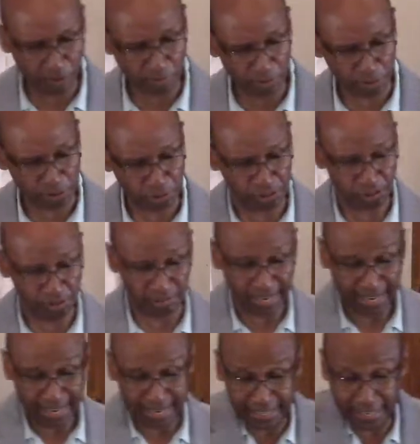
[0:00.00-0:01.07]
pursuit.
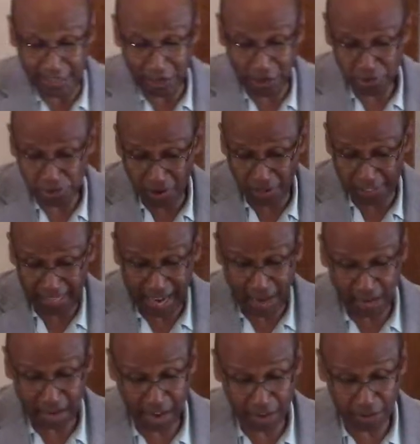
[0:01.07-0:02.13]
He, he goes on, and
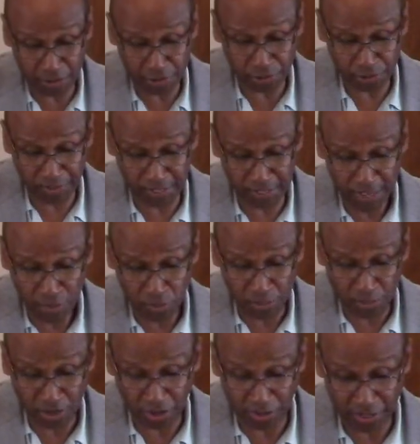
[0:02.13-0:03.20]
how, how else do we,
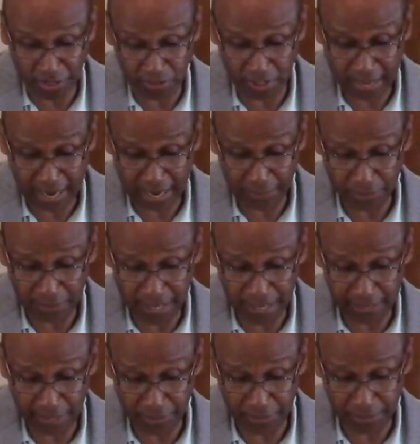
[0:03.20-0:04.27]
we know we're, we're, not, we're
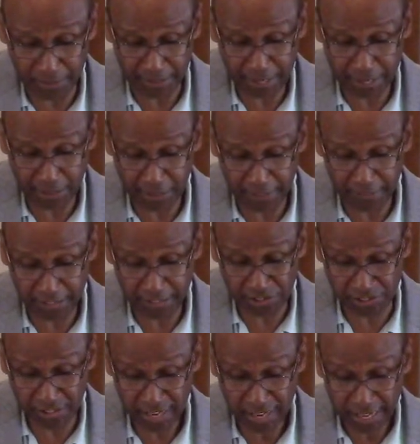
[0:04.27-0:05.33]
not healthy? But here in
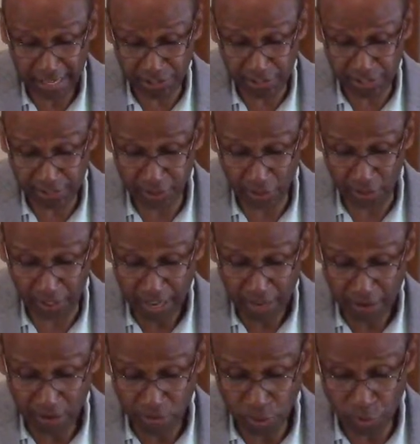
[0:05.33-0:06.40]
Ephesians, he says, Look,
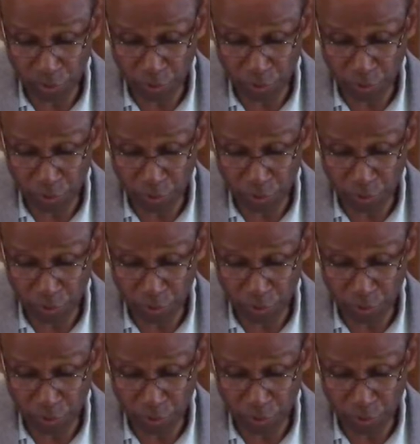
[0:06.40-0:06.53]
we're